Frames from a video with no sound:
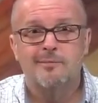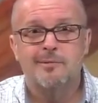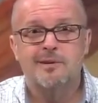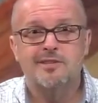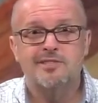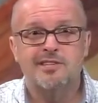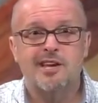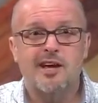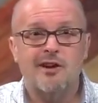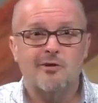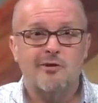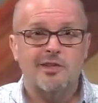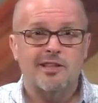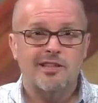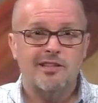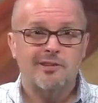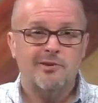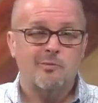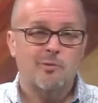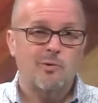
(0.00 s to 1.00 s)
Because not
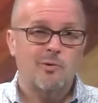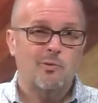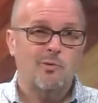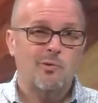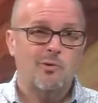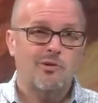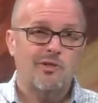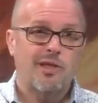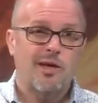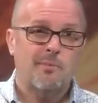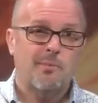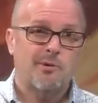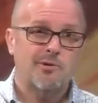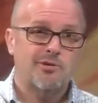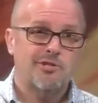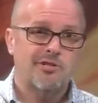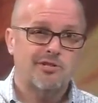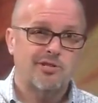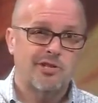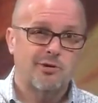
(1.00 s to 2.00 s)
only will that
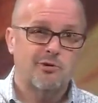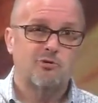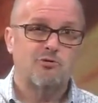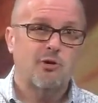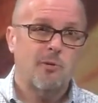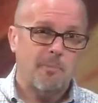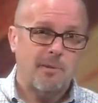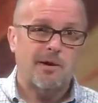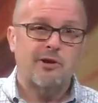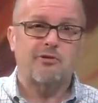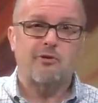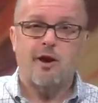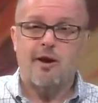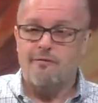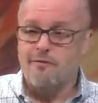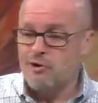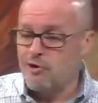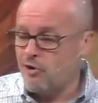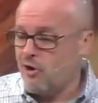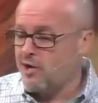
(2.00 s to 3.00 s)
person, their dripping,
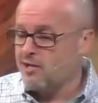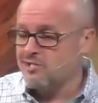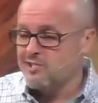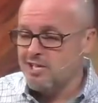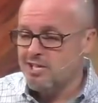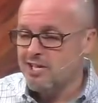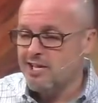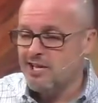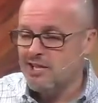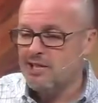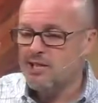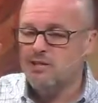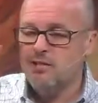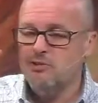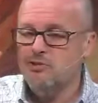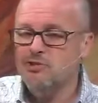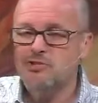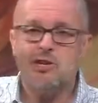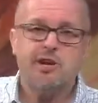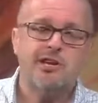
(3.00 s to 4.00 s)
drive you crazy,
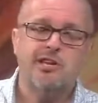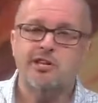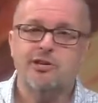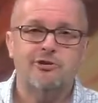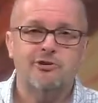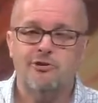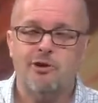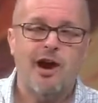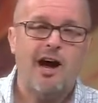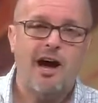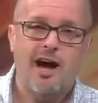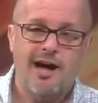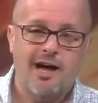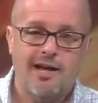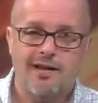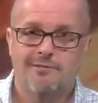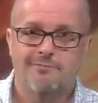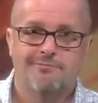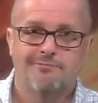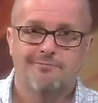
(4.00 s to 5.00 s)
they'll suck you dry.